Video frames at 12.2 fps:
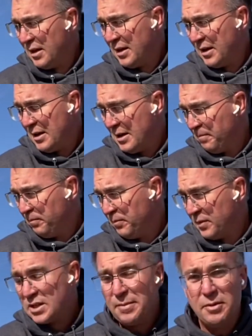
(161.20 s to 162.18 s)

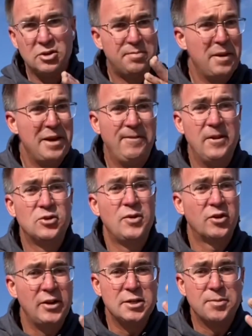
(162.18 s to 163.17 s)
Some of those bean fields
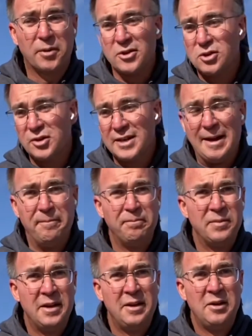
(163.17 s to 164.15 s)
around Greensburg I was looking at,
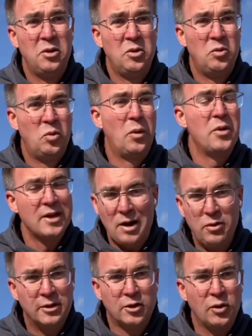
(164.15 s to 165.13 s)
where we thought
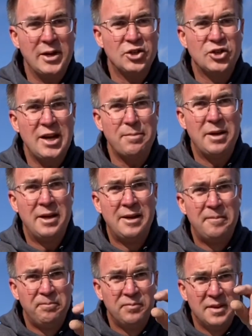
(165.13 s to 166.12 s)
we were in great shape.
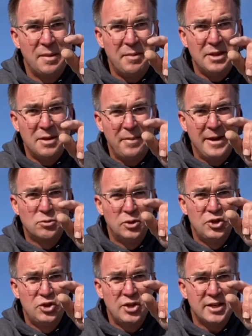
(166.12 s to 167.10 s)
The beans were
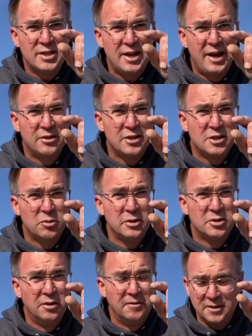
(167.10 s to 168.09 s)
just under the soil
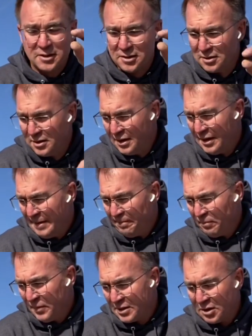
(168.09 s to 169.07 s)
surface.
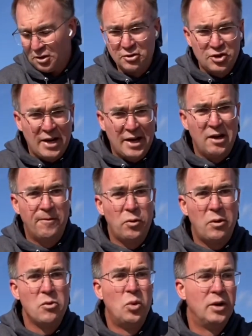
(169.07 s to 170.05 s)
So a little shallow for
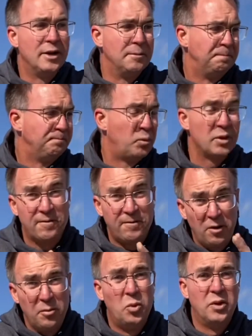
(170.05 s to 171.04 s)
what we wanted, what the
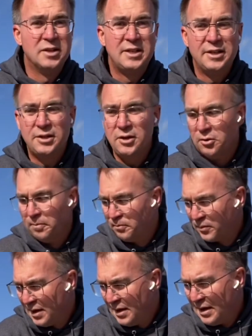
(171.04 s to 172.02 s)
farmer wanted to see too.
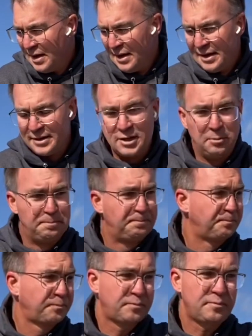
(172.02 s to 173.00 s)
So
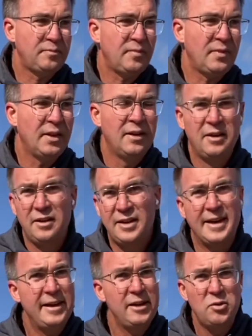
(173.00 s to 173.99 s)
you
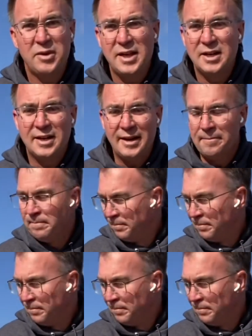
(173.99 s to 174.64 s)
can't do anything today,